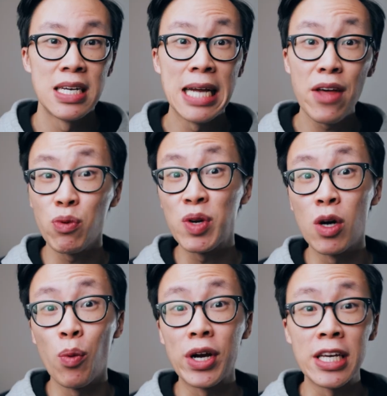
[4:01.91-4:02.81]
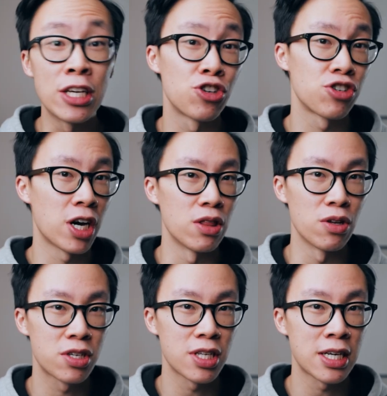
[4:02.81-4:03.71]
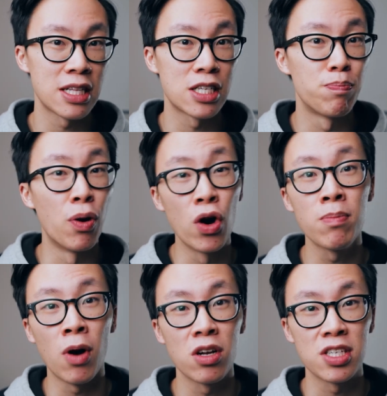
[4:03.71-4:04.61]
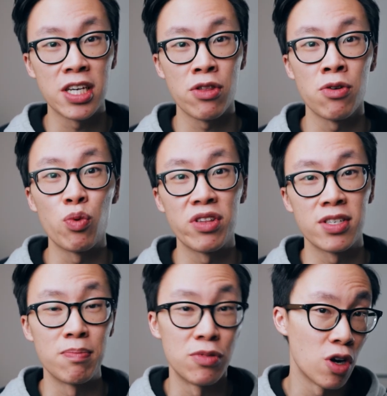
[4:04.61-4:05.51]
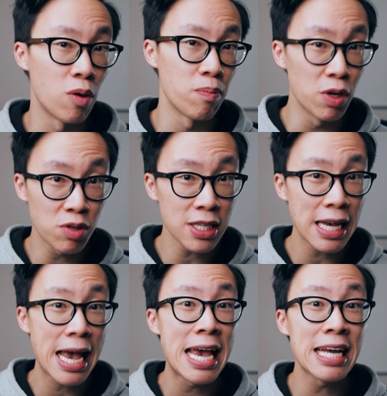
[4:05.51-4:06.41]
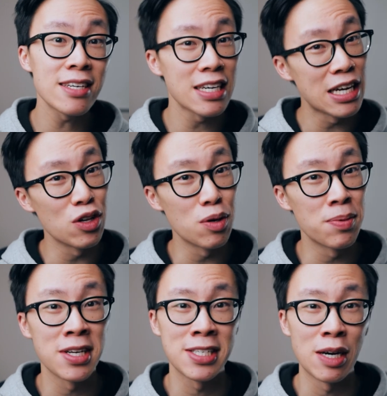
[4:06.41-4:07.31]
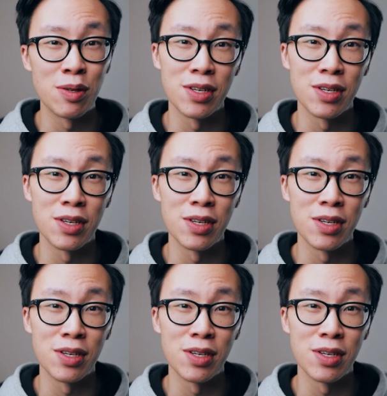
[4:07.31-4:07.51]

Now that we know what each shot looks like, let's put them all together with some dope music and a little bit of sound